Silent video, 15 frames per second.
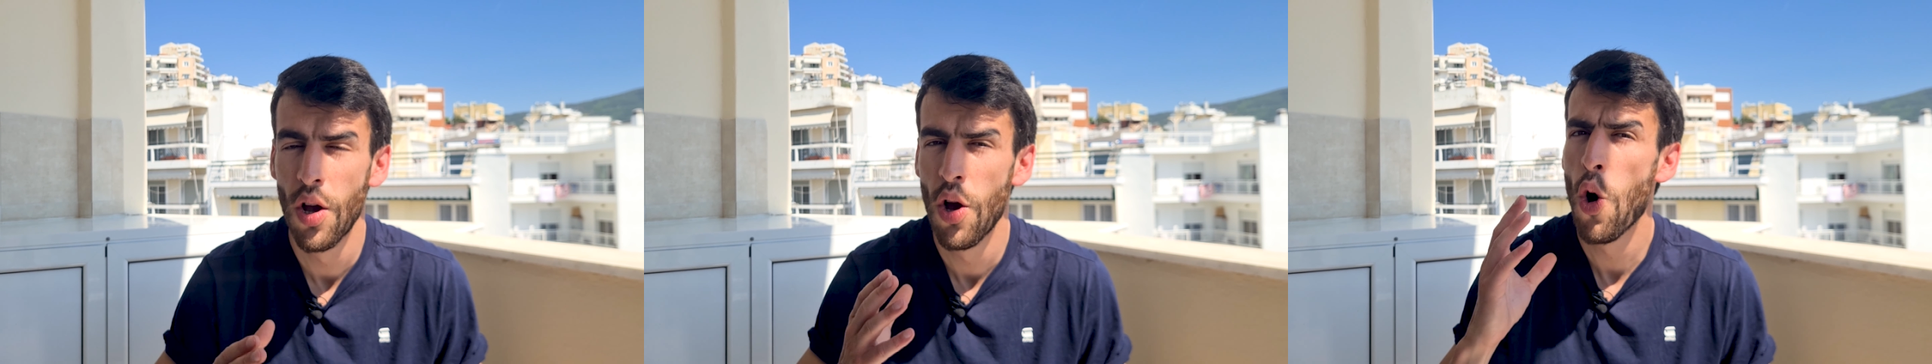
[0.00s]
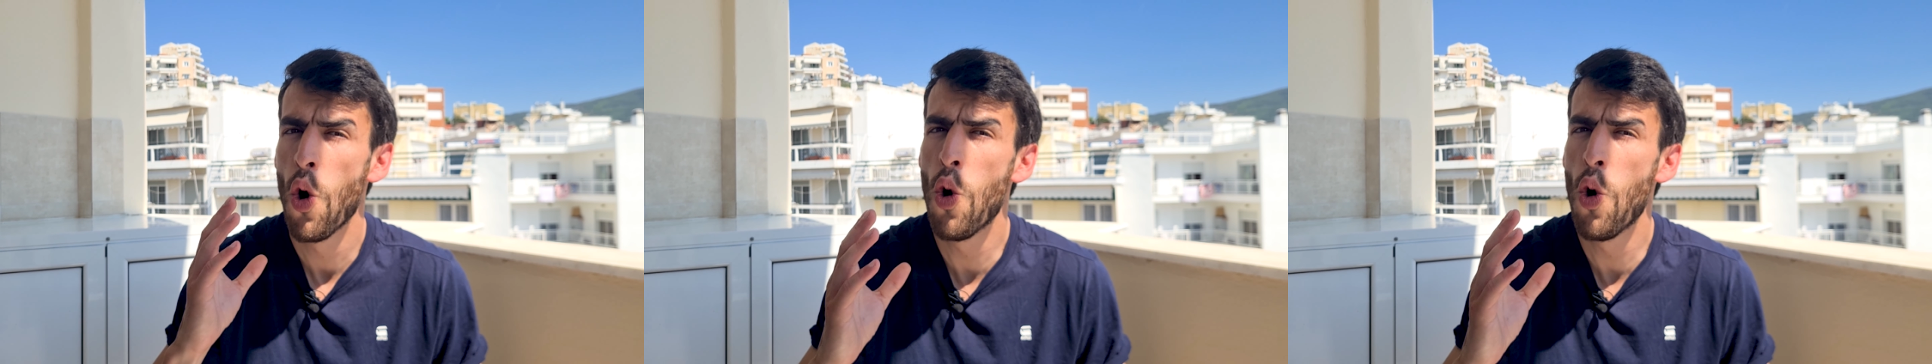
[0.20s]

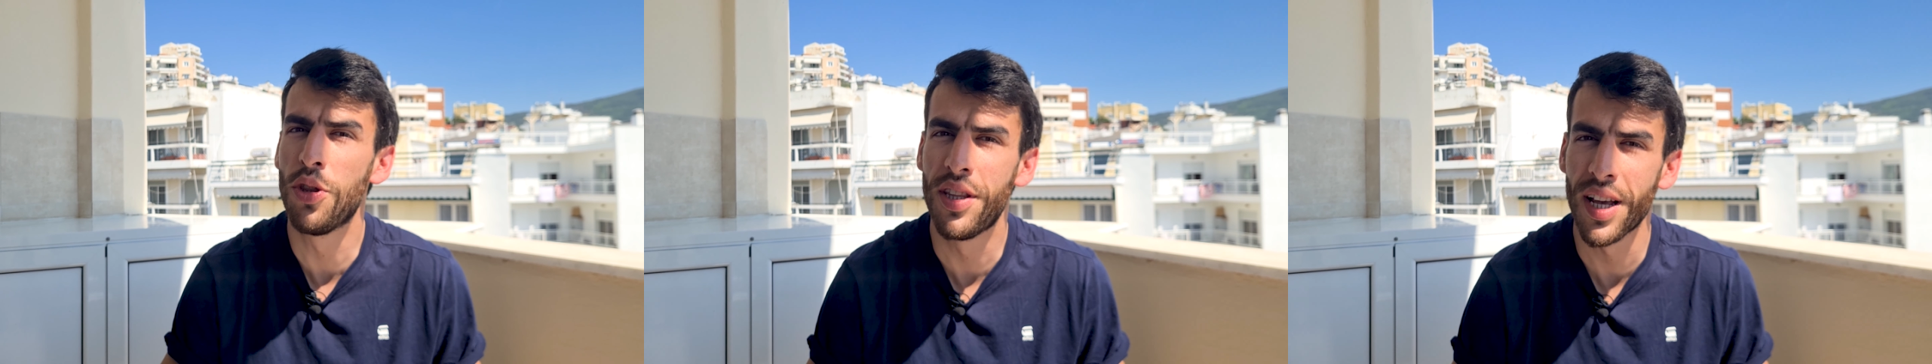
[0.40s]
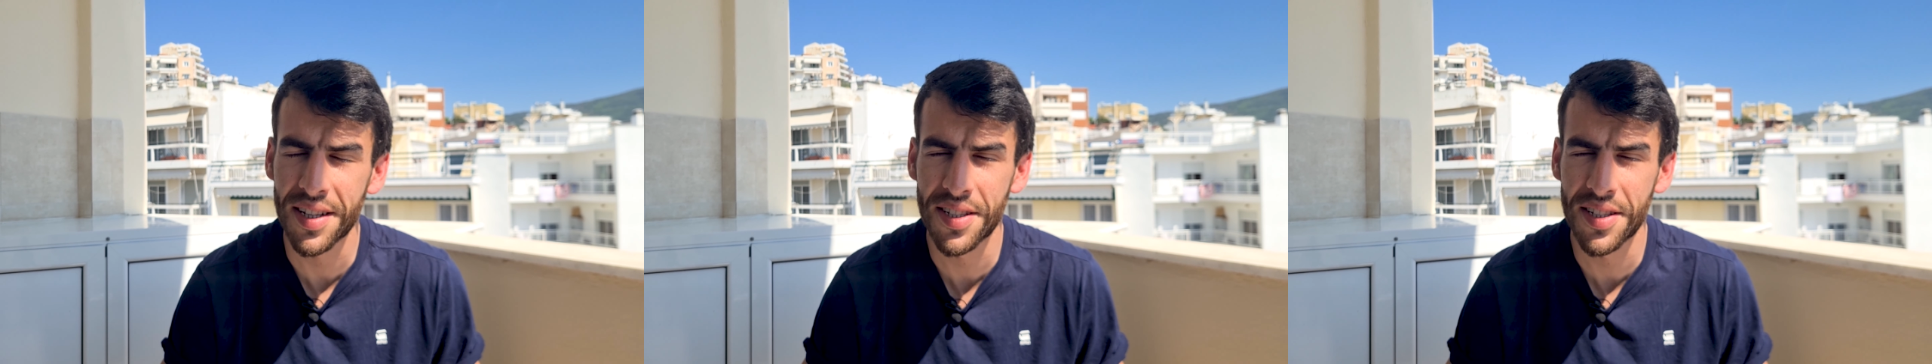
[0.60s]
Who
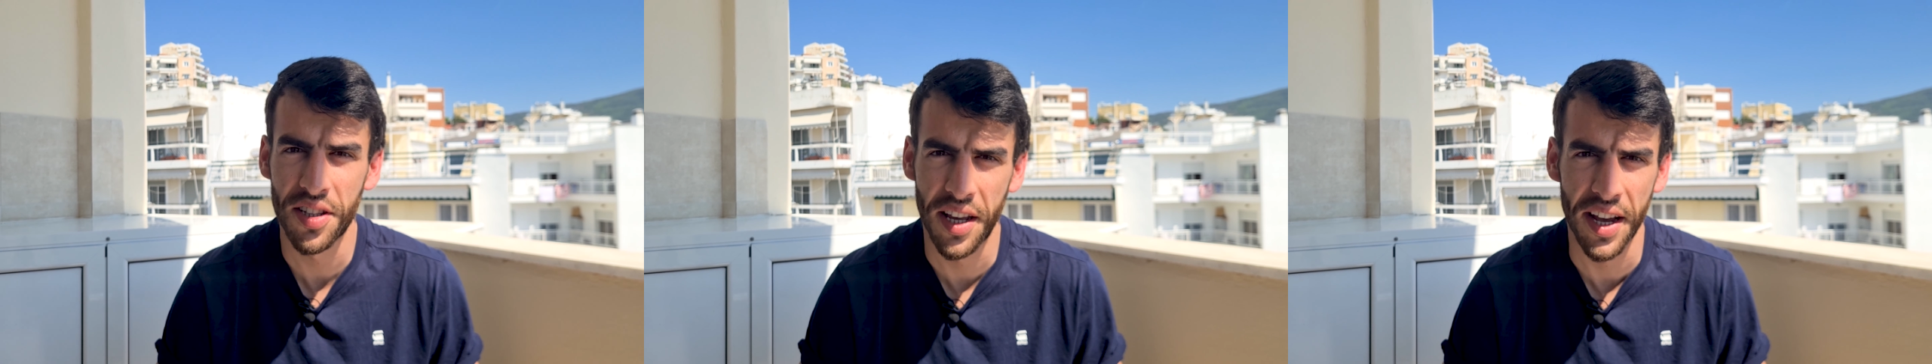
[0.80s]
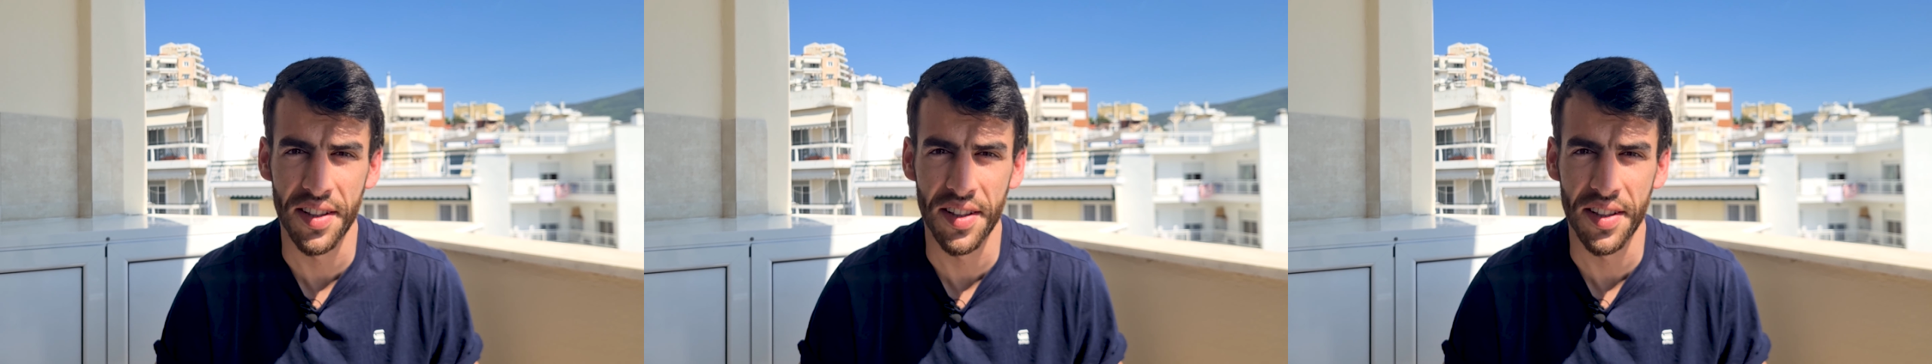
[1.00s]
doesn't
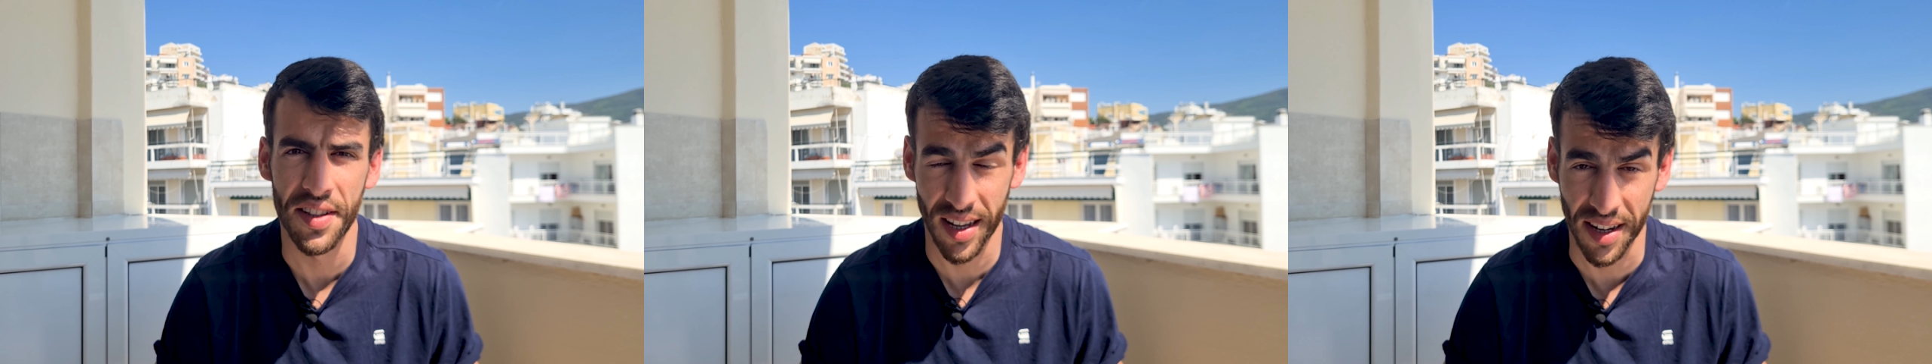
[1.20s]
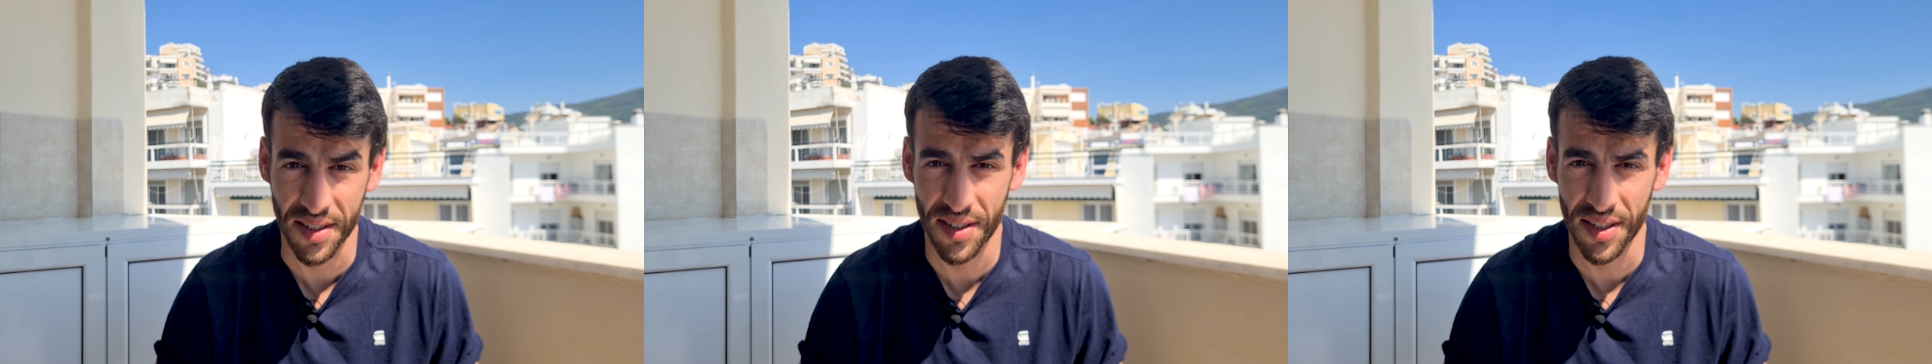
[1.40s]
hate
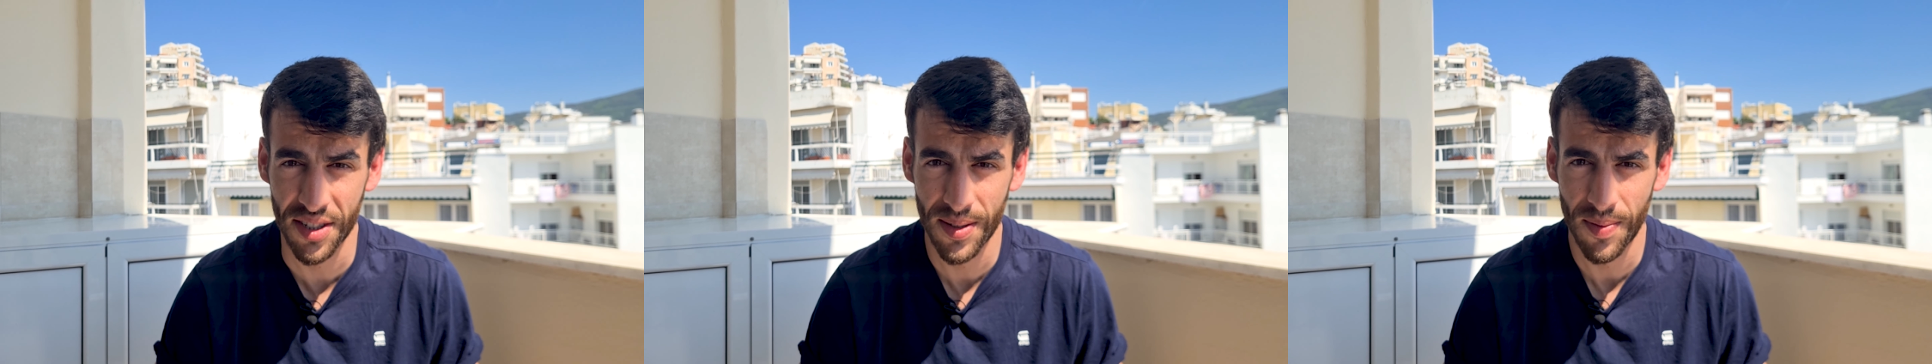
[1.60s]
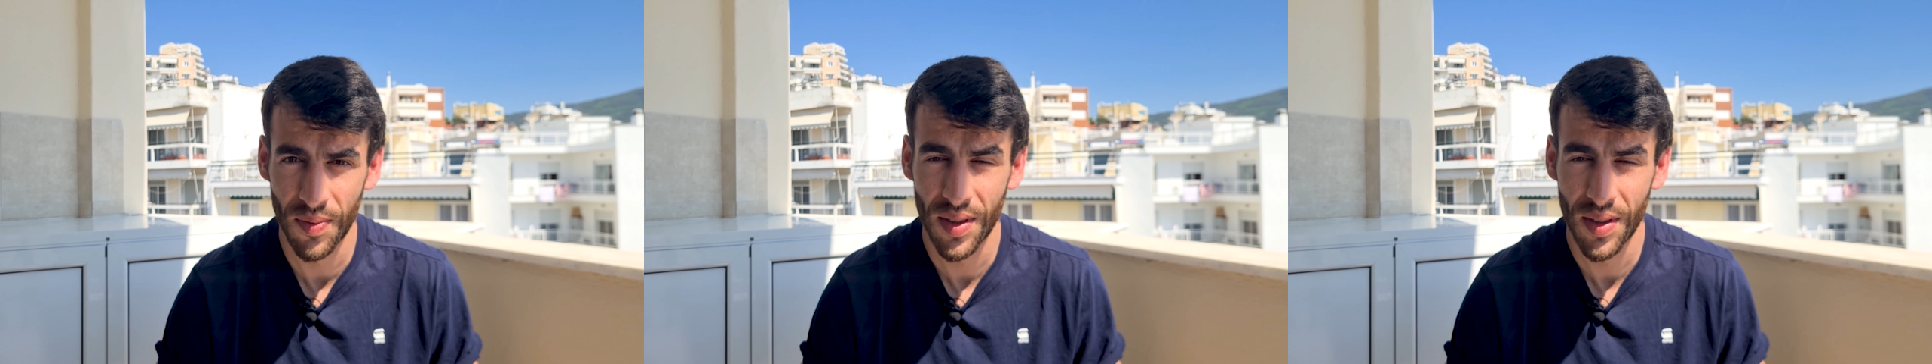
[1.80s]
taxes?